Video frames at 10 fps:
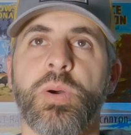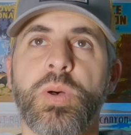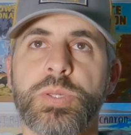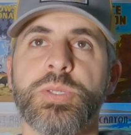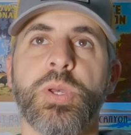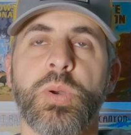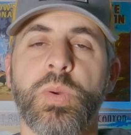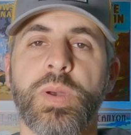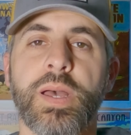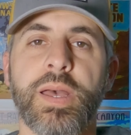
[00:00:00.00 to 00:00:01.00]

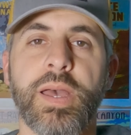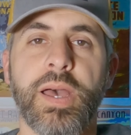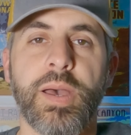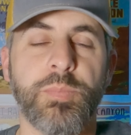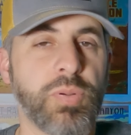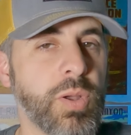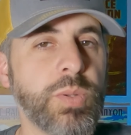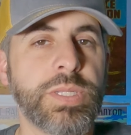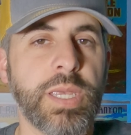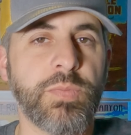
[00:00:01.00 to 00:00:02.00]
also a pro
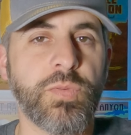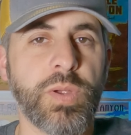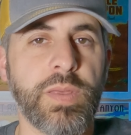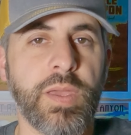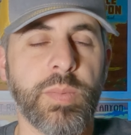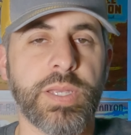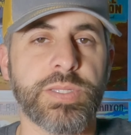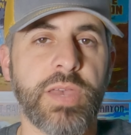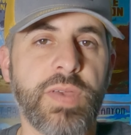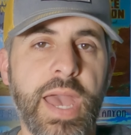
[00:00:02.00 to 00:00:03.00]
tip for you there, because
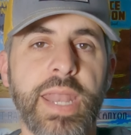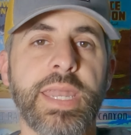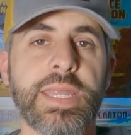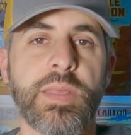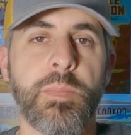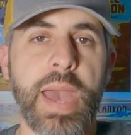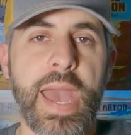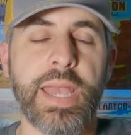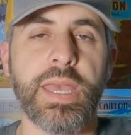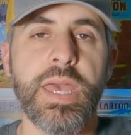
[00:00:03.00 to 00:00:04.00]
I've had it in the
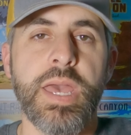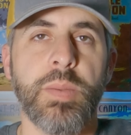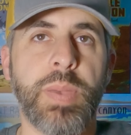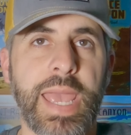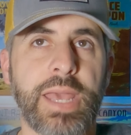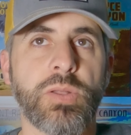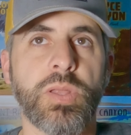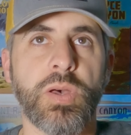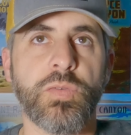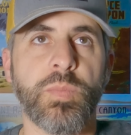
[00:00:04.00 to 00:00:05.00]
back
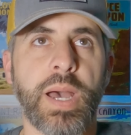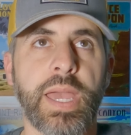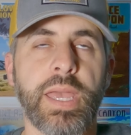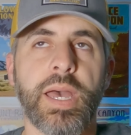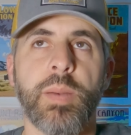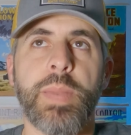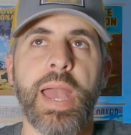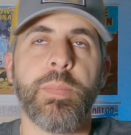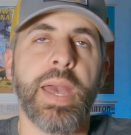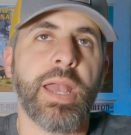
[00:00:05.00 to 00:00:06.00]
panel of my
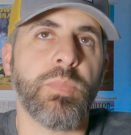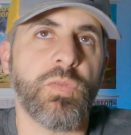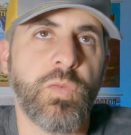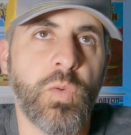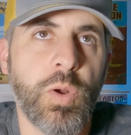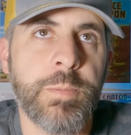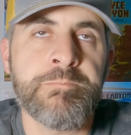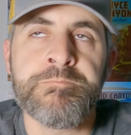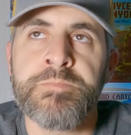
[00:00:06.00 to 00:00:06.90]
backpack before,